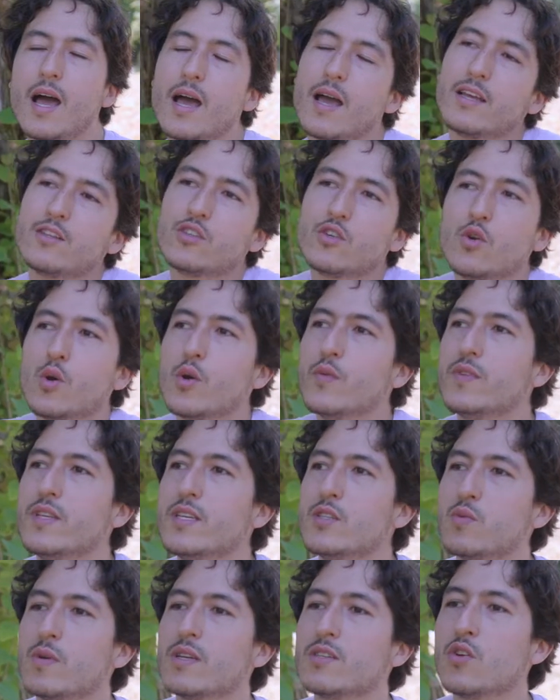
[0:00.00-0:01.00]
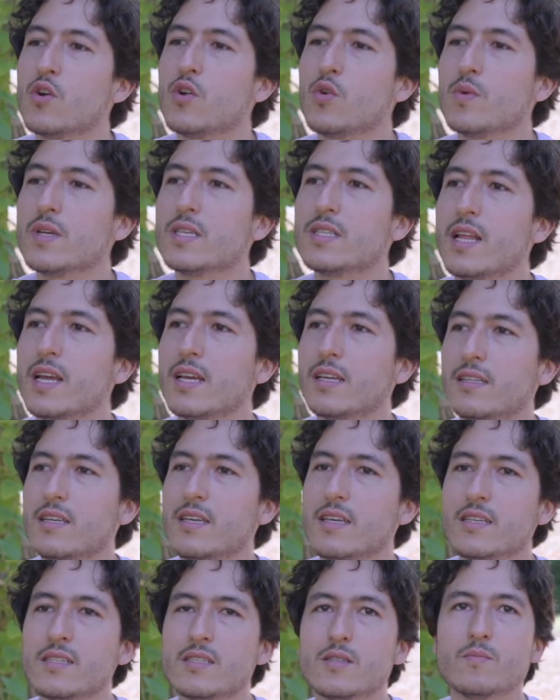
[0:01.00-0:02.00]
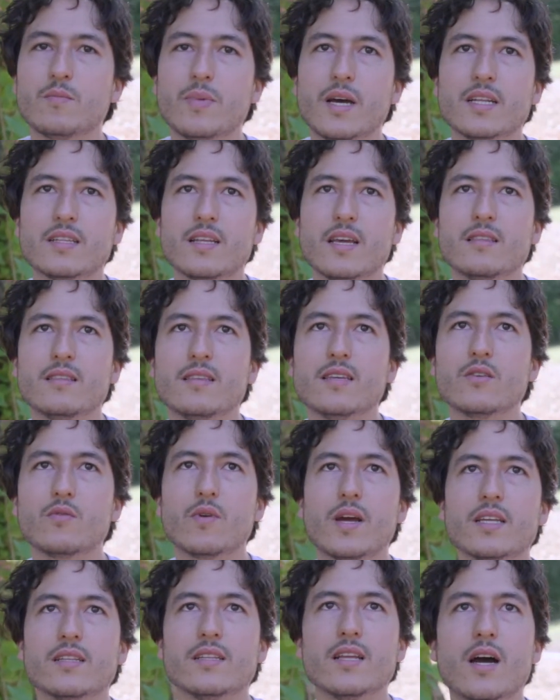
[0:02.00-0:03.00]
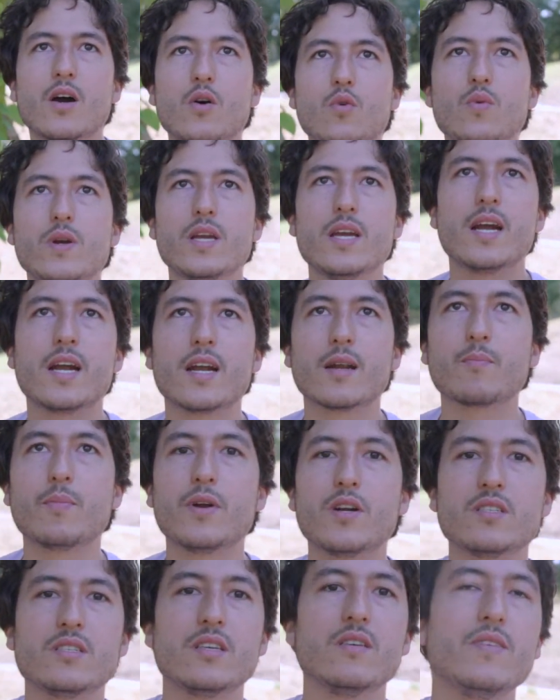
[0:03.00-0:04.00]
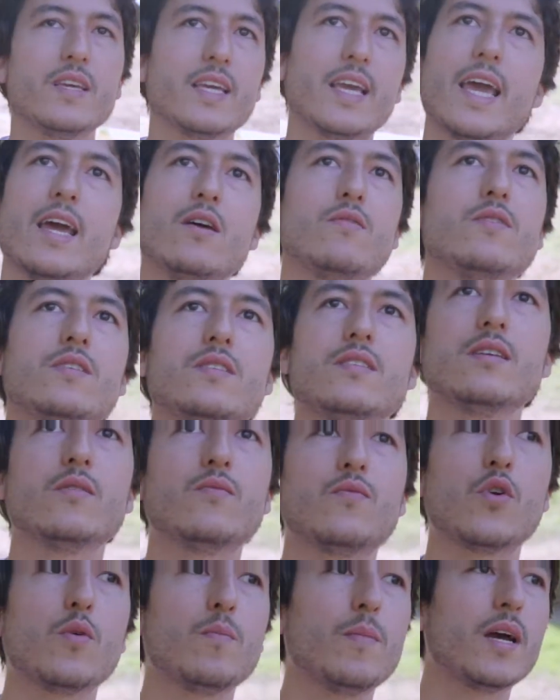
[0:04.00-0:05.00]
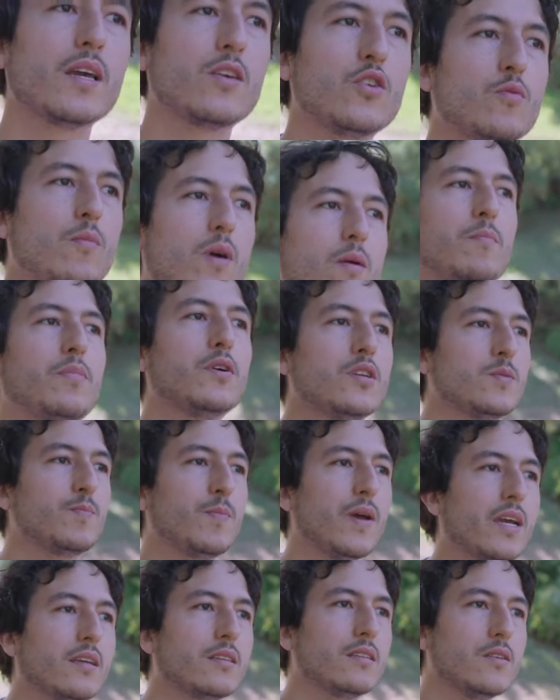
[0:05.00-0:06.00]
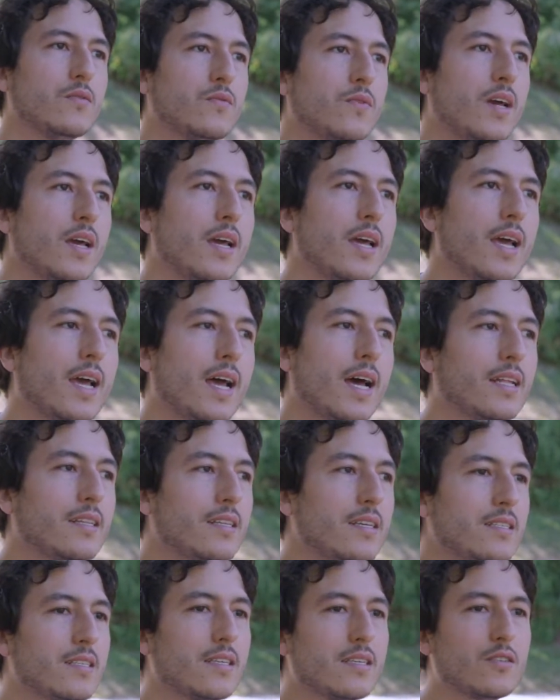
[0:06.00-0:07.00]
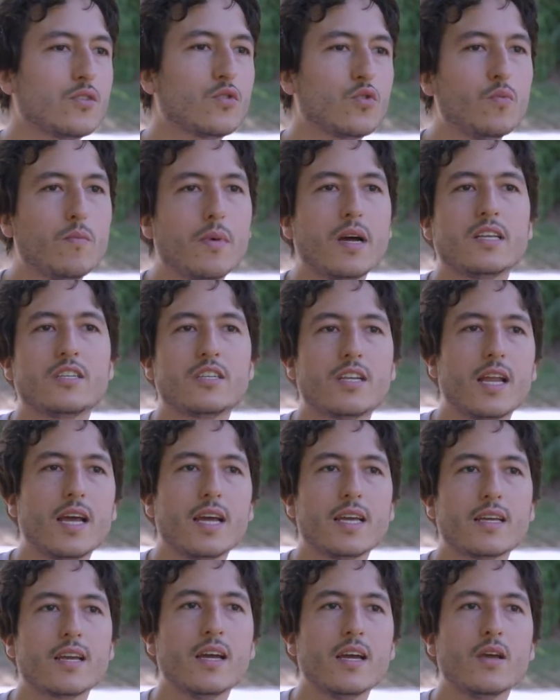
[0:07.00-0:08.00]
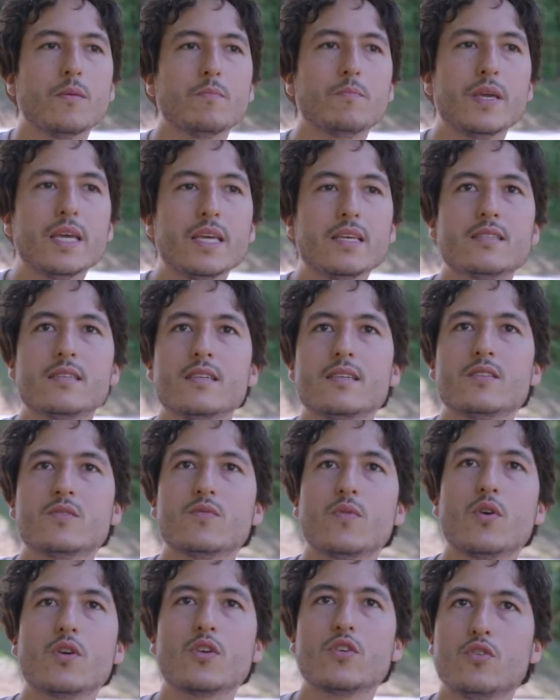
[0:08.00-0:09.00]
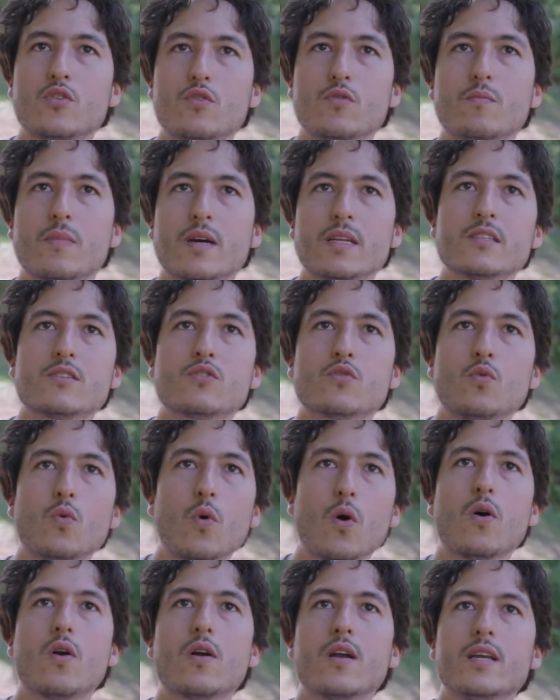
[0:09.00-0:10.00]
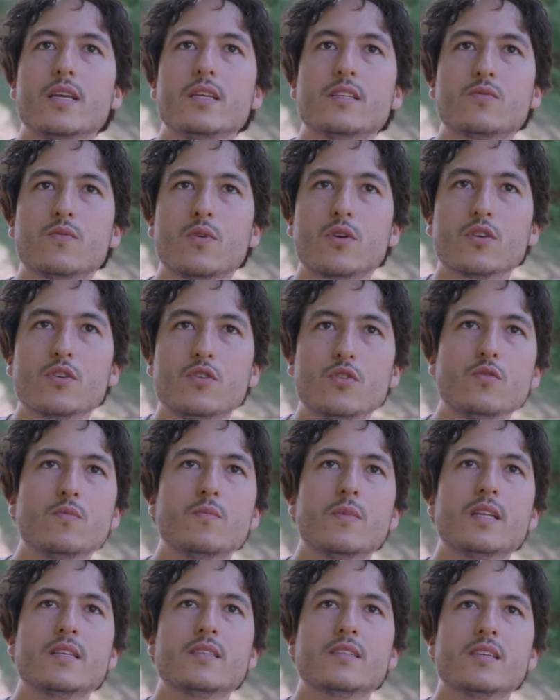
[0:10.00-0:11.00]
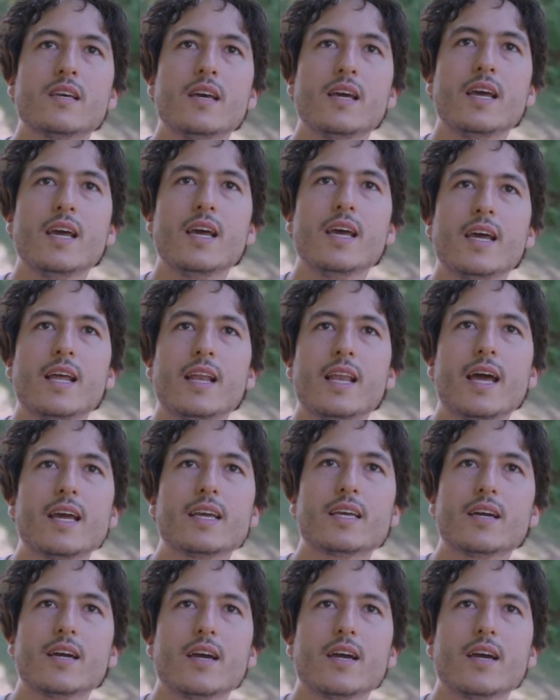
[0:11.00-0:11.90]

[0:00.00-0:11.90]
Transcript: I don't know if this was always like this, but I think right now we are perceiving everything from a human perspective, and this is too much. Like, peace is for humans, war is for humans, like